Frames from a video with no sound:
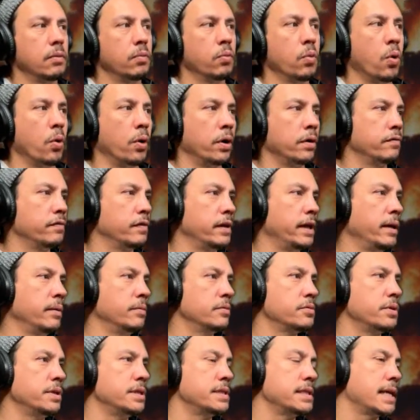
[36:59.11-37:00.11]
Roaring
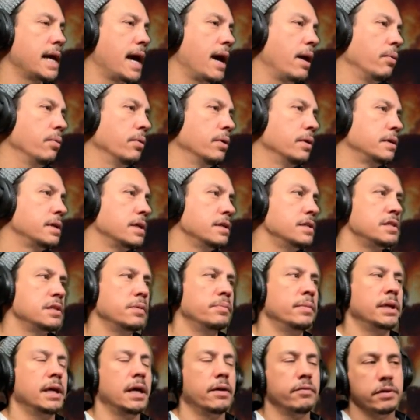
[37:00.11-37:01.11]
flames reach skyward,
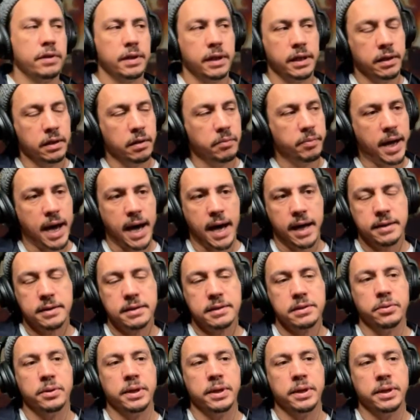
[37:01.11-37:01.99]
consuming everything in their path.